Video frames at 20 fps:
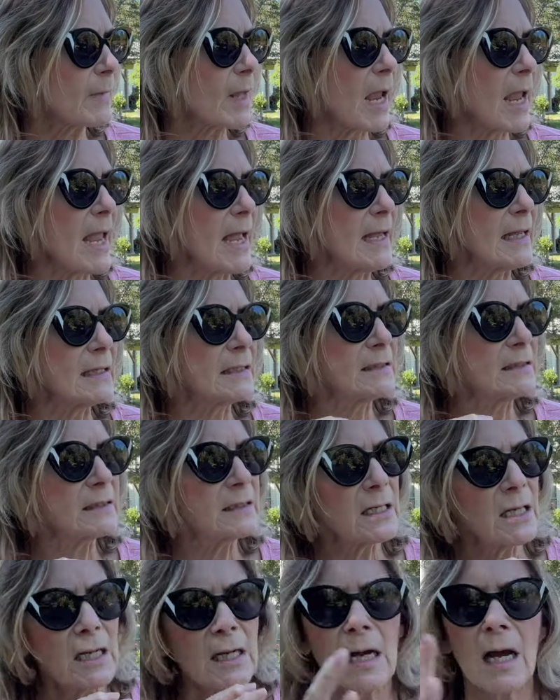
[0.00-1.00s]
and
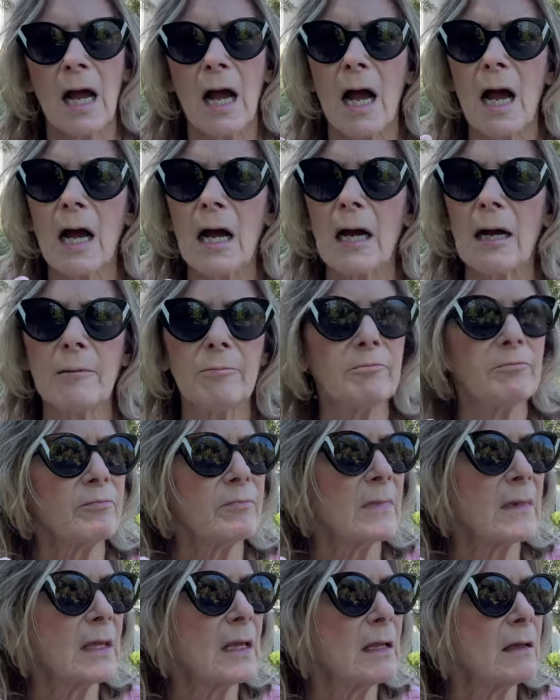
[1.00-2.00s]
um,
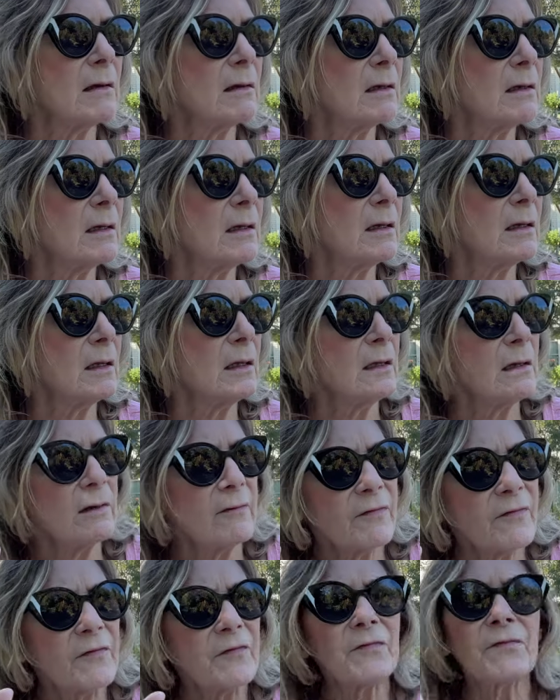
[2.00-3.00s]

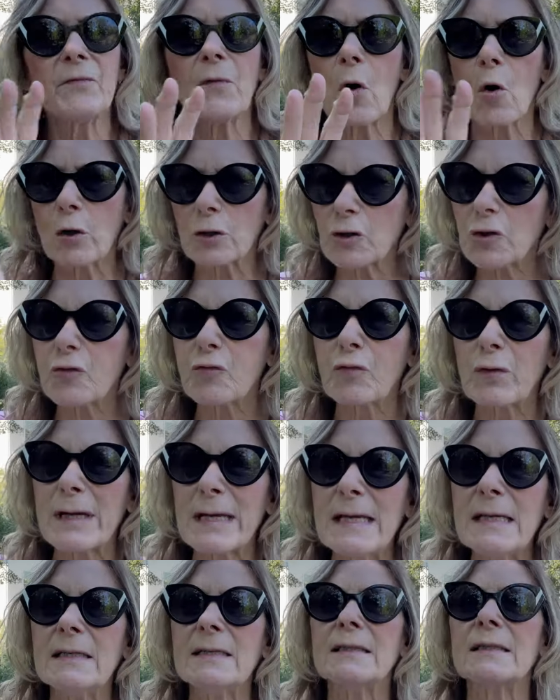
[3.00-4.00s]
or
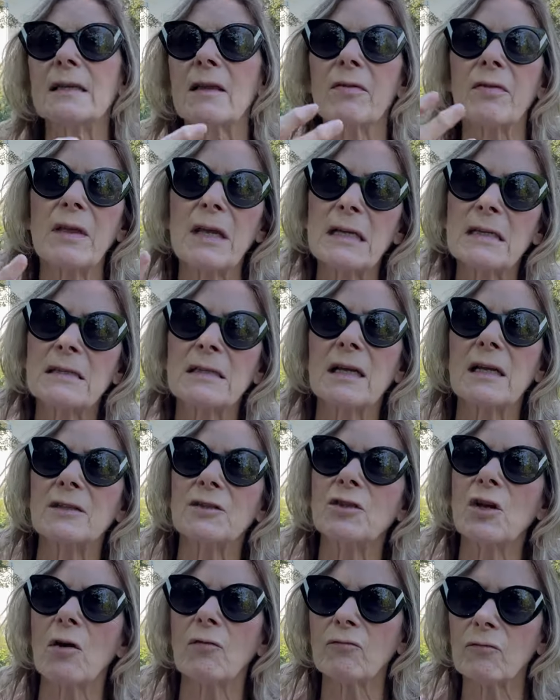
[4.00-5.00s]
trees, things that
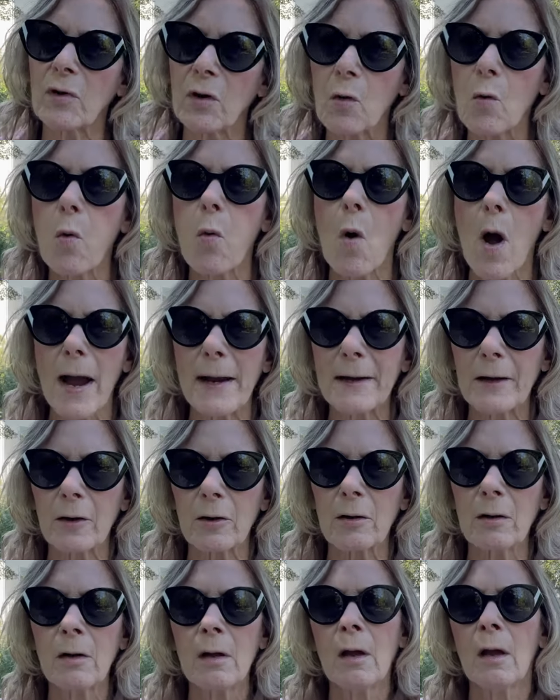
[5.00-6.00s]
don't require
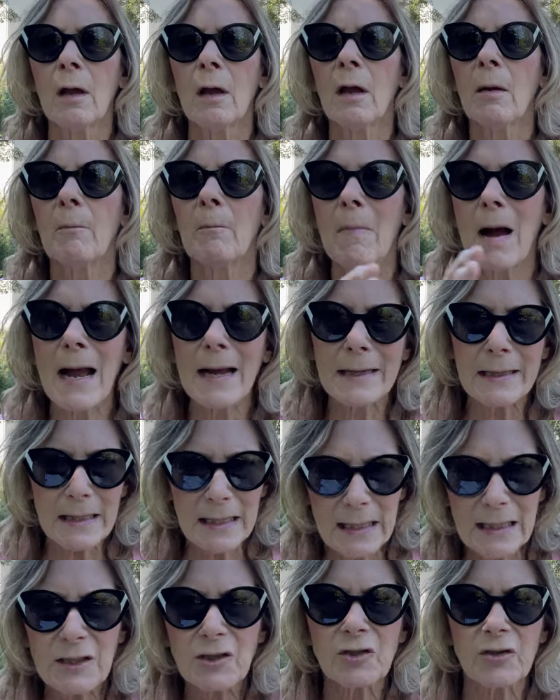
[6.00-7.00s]
my
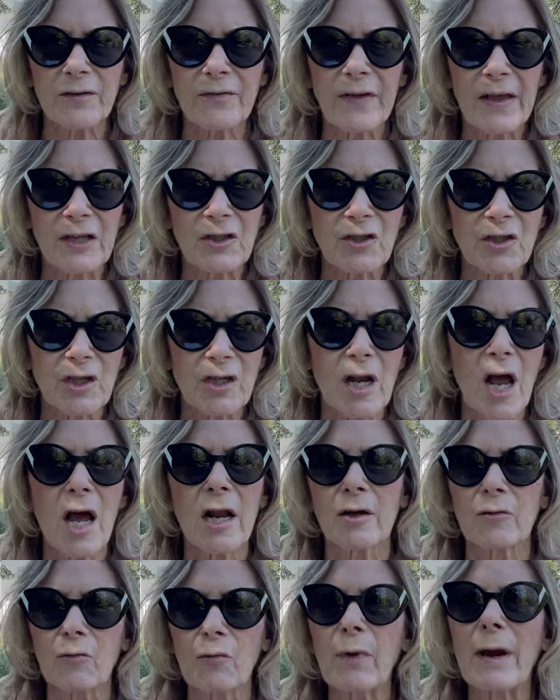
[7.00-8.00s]
intervention on
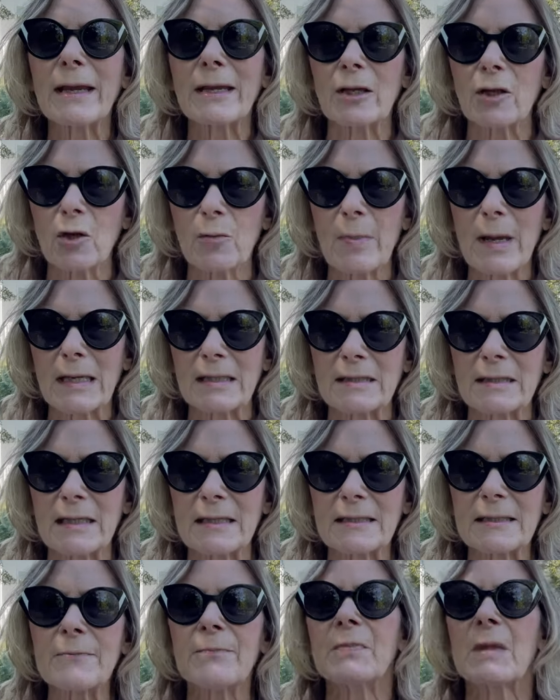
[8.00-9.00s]
a regular
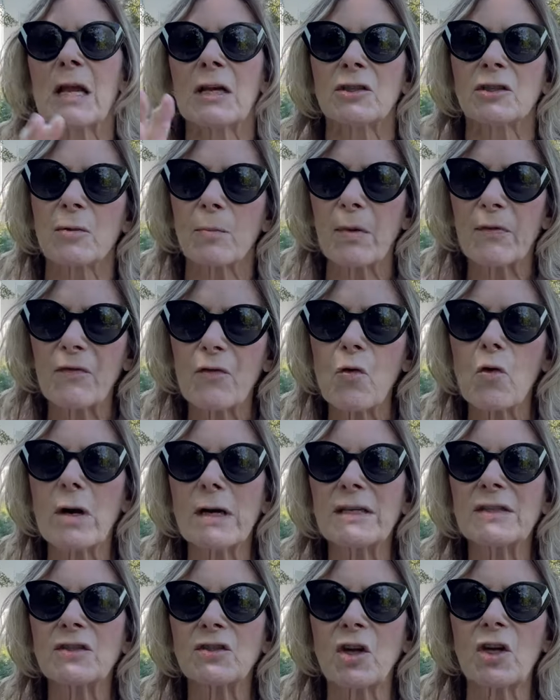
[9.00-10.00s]
basis. So before I
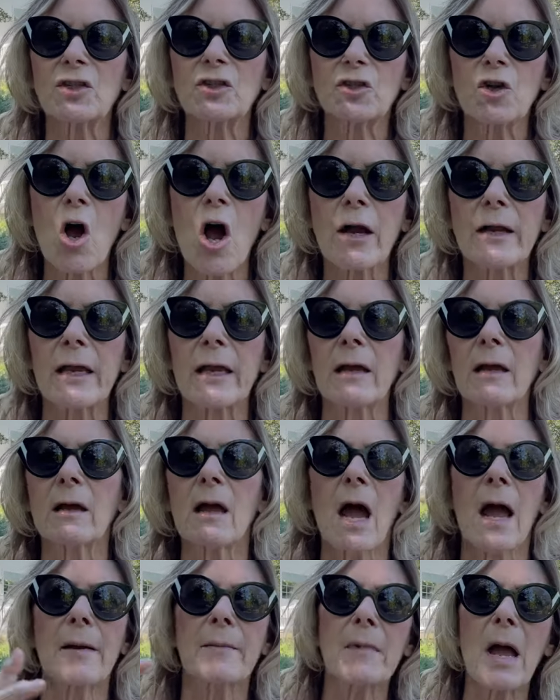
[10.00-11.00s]
start talking,
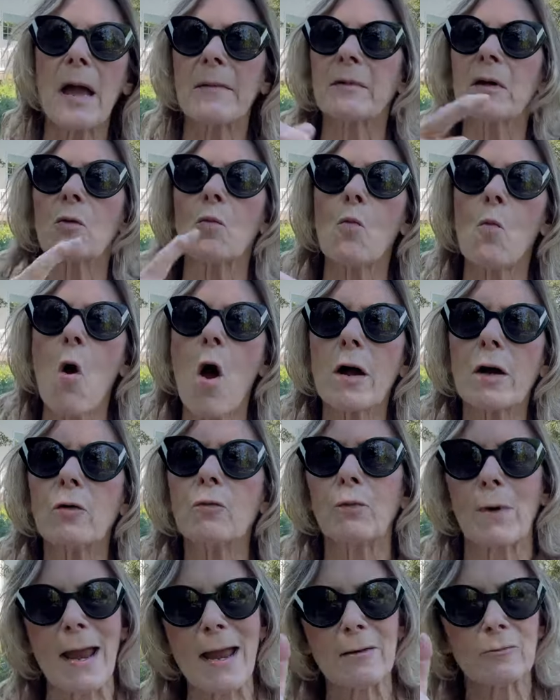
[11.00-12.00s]
I'm, I'm gonna walk
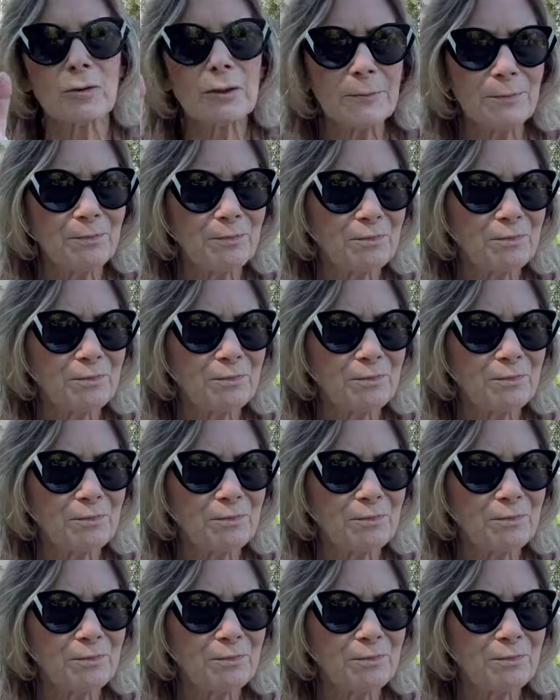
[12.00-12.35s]
around